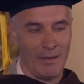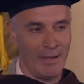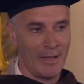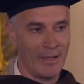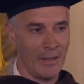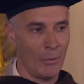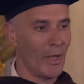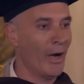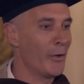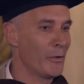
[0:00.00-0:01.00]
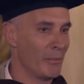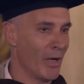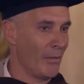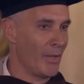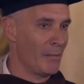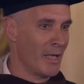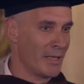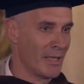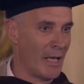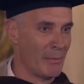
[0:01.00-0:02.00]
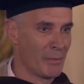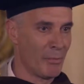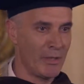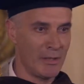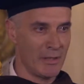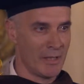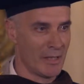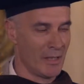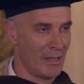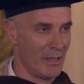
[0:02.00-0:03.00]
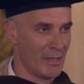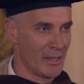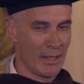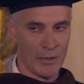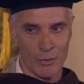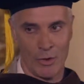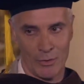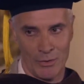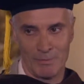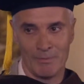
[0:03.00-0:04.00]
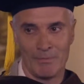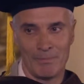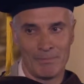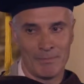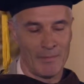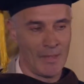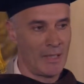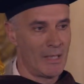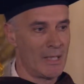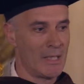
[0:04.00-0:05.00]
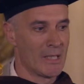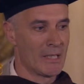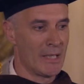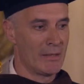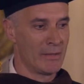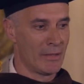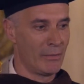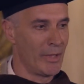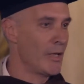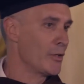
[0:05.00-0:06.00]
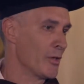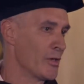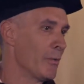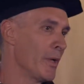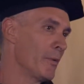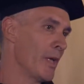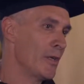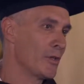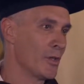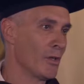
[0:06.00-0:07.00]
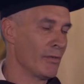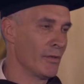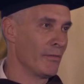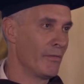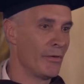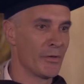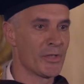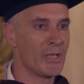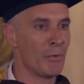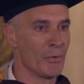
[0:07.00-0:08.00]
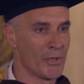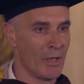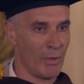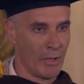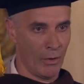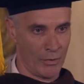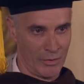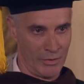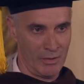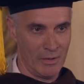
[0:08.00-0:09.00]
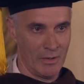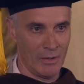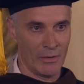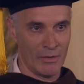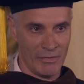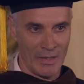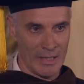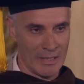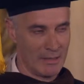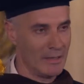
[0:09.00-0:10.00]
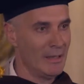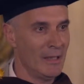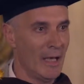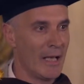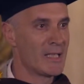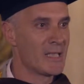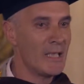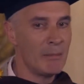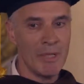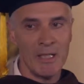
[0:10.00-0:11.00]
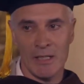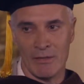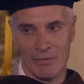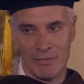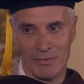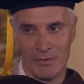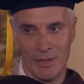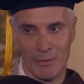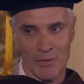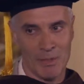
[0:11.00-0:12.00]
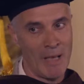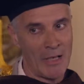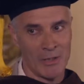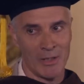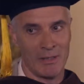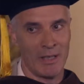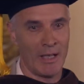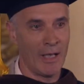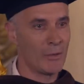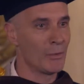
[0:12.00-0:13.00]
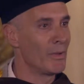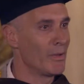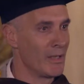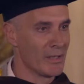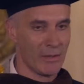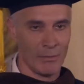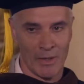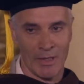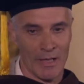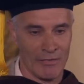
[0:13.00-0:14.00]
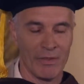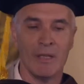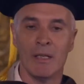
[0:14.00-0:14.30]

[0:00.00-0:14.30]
And we argued about that many times. Printing is another shot, is another creation, is a recreation of a first stimulus that we got on the field. I still believe that there is a magic in the encounter with things in real life.